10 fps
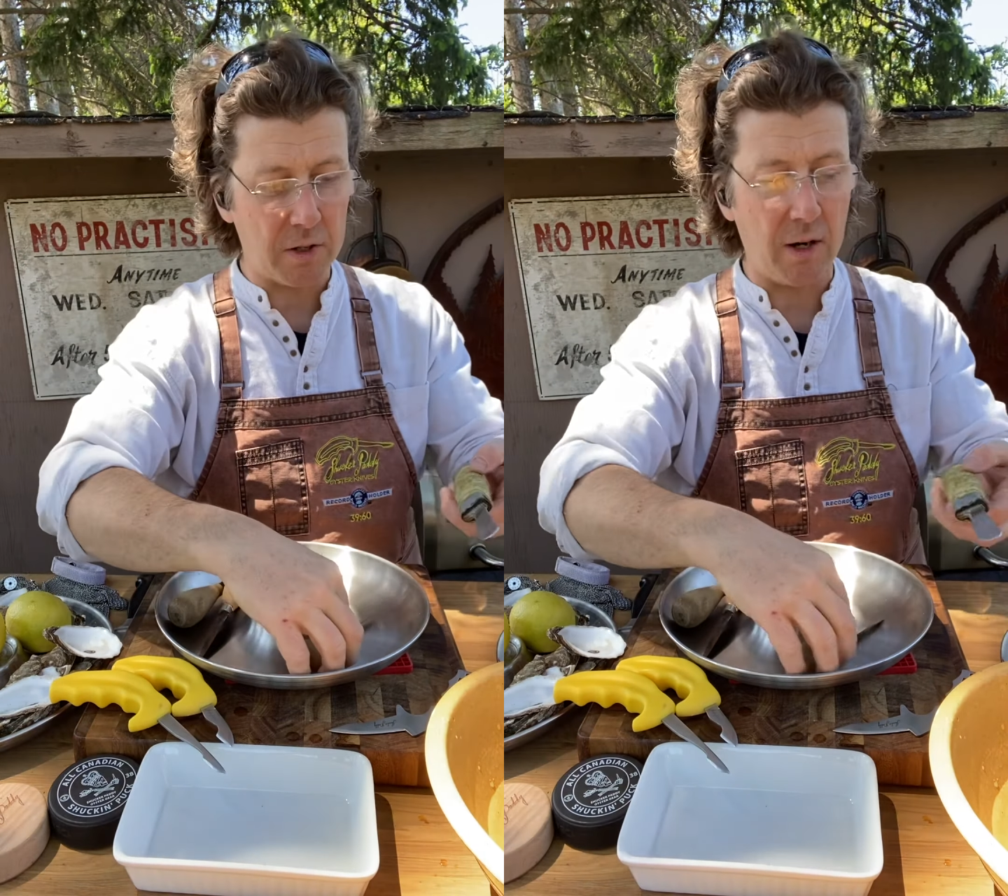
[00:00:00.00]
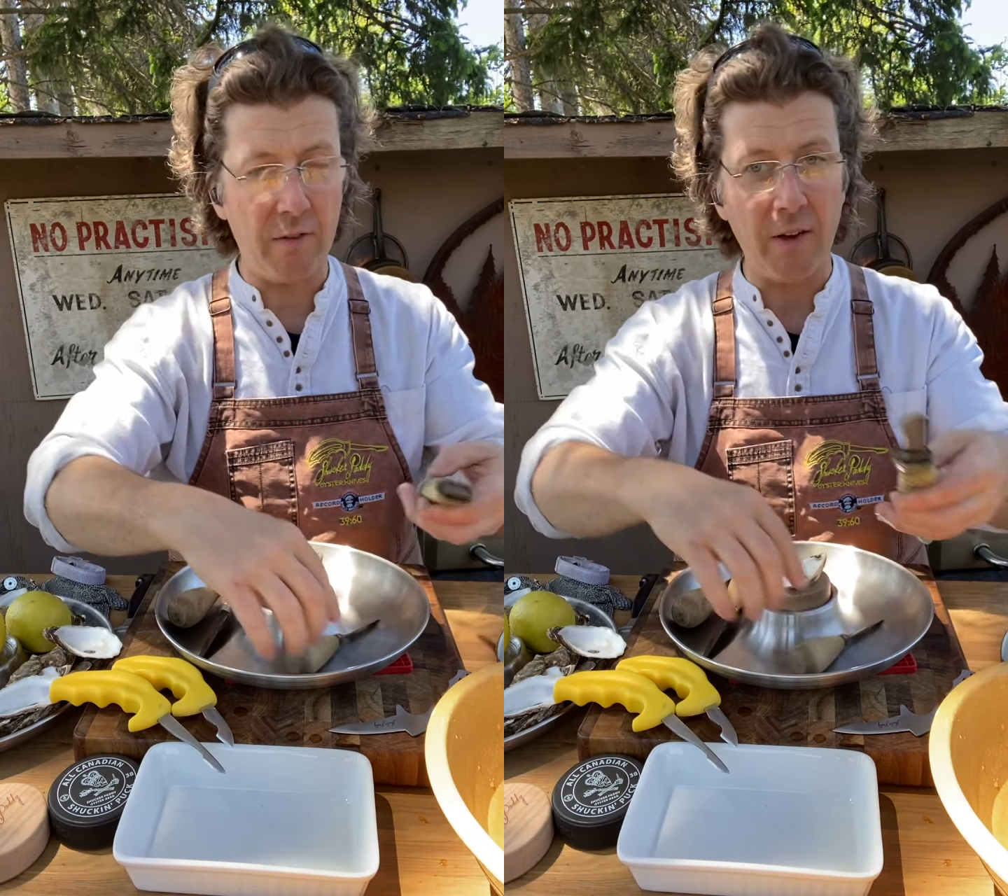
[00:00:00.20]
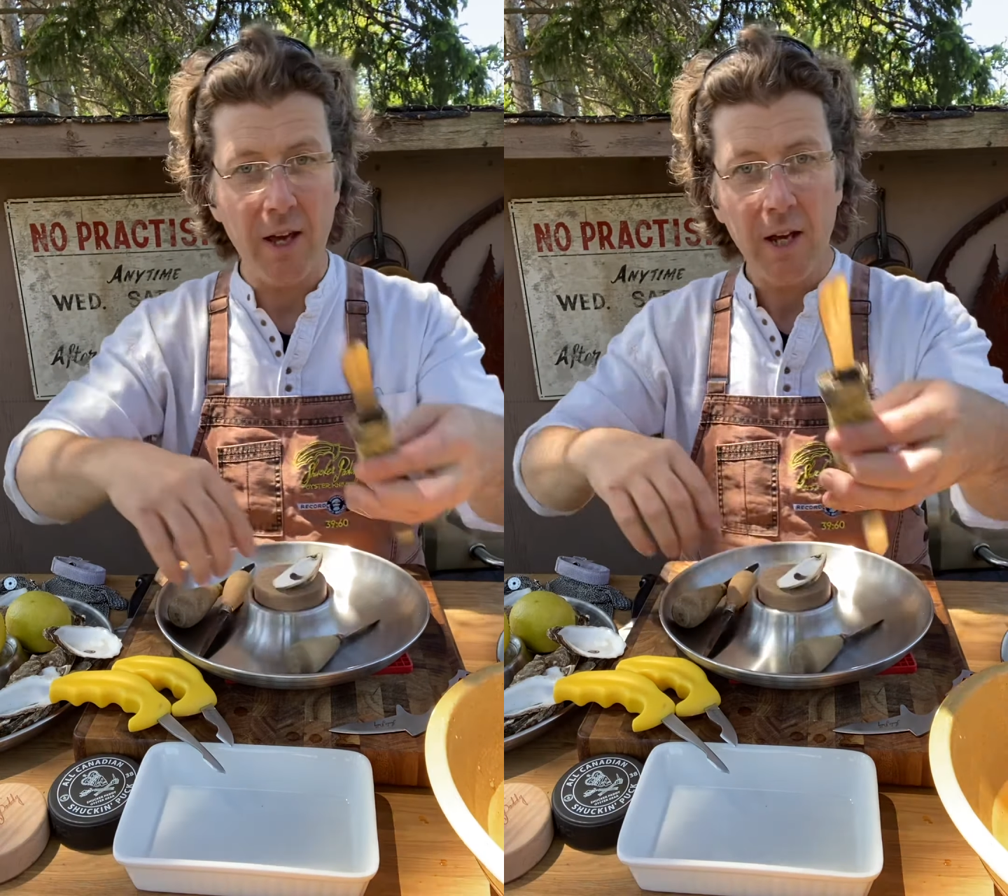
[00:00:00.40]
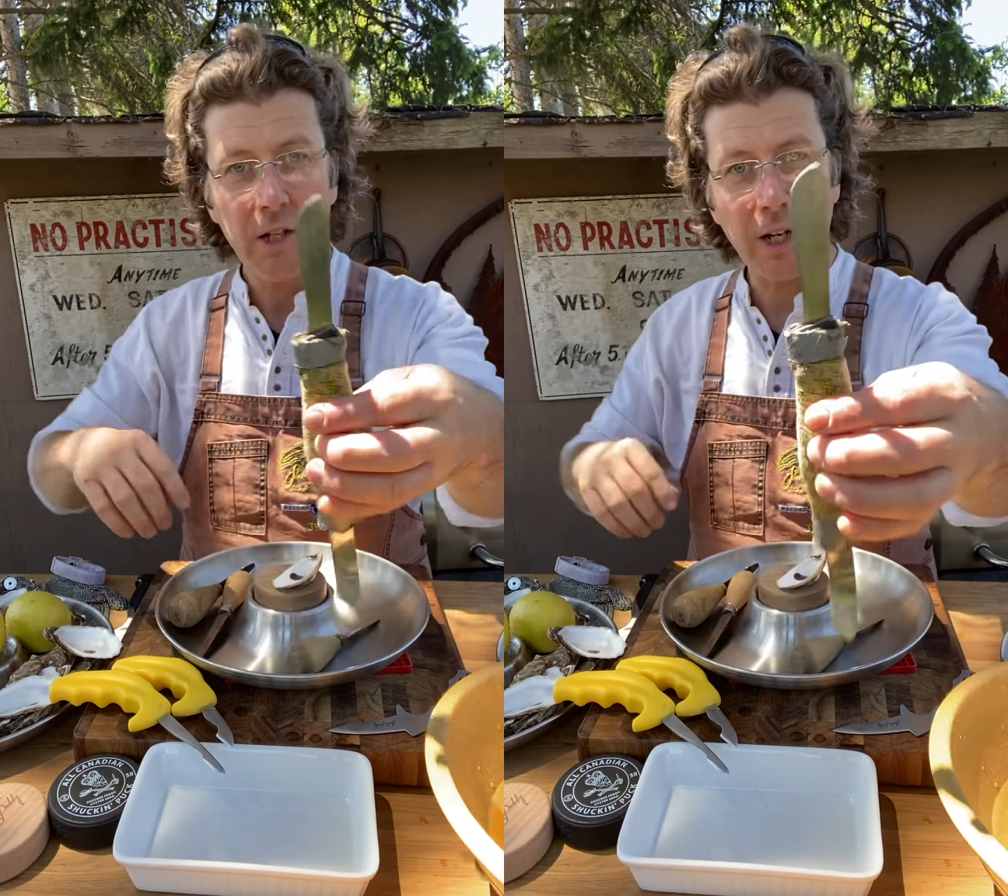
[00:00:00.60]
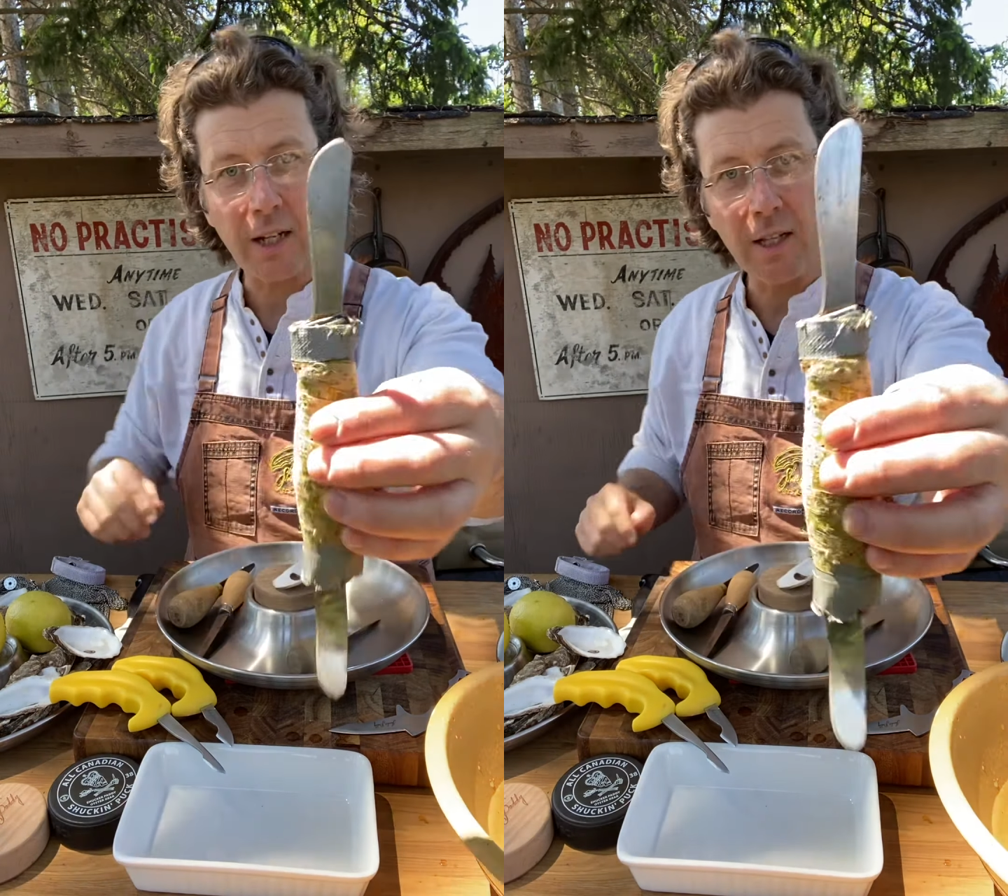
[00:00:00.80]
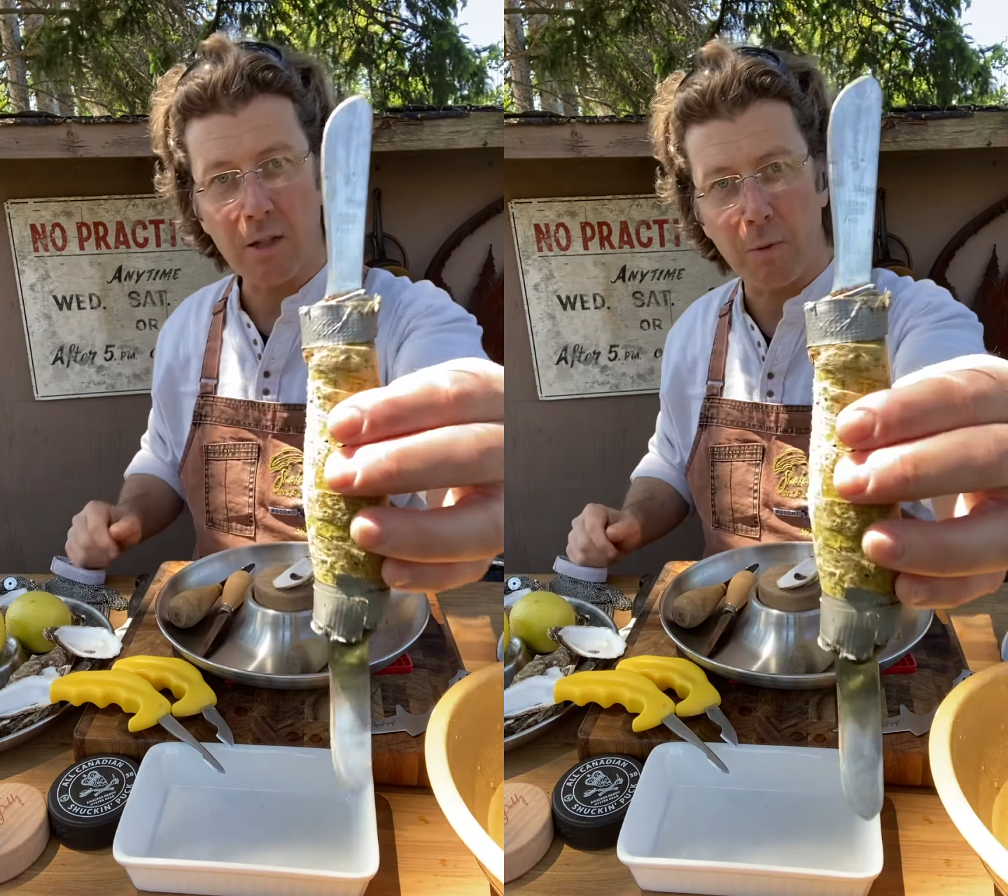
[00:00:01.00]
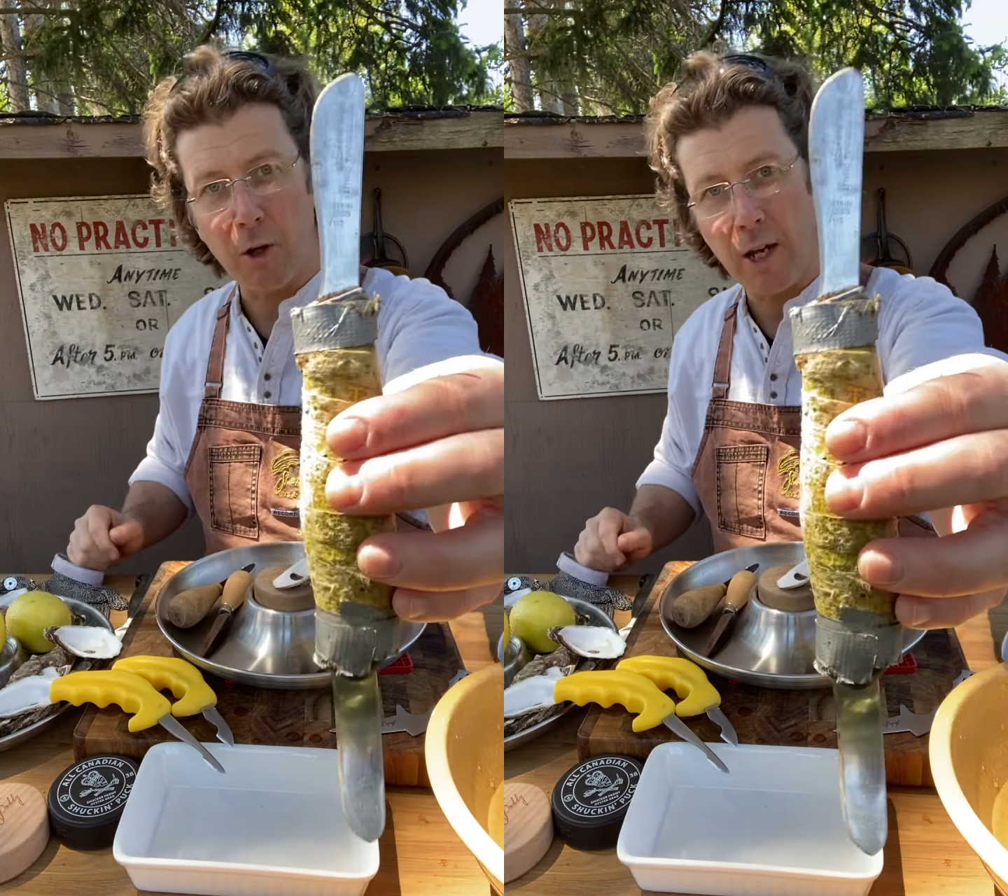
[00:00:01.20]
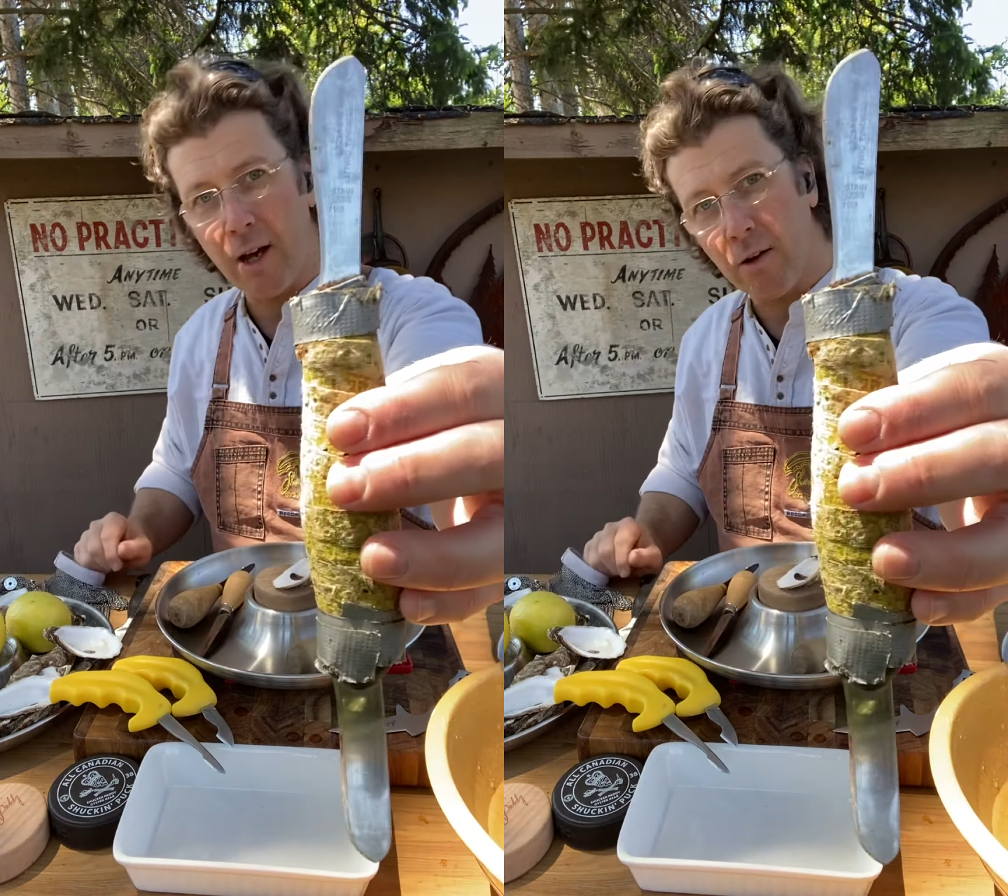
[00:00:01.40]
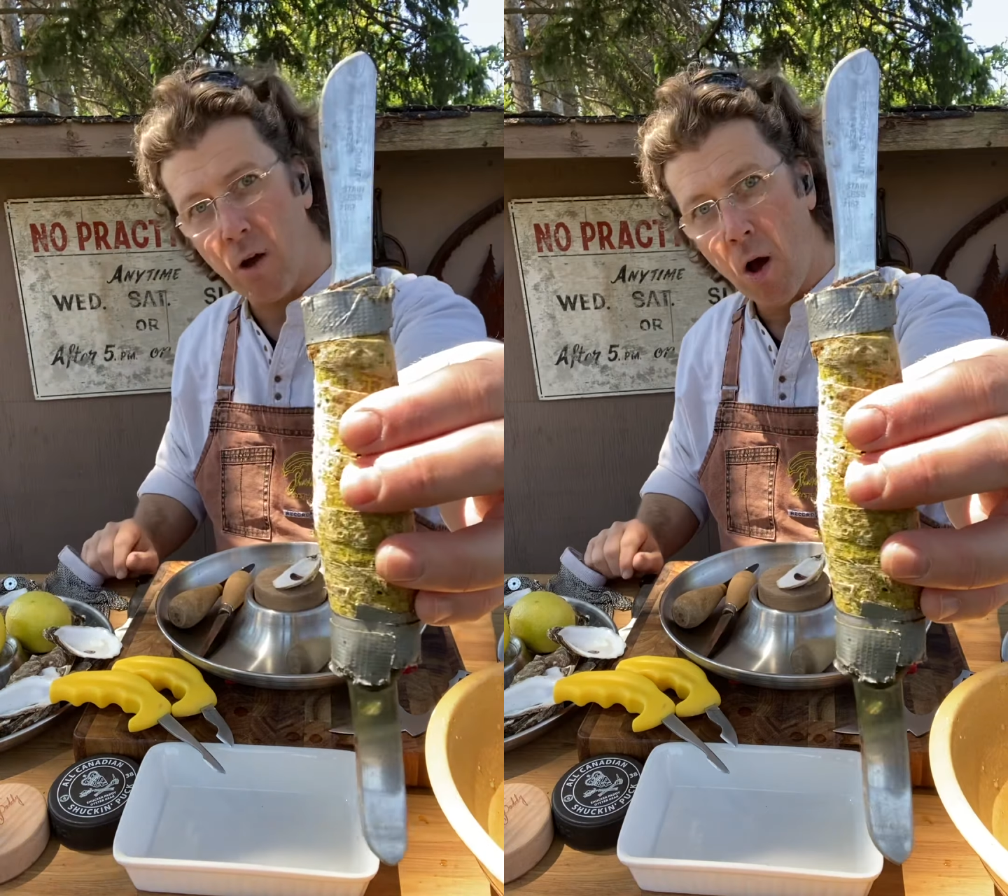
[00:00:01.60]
knife. Check this beauty out.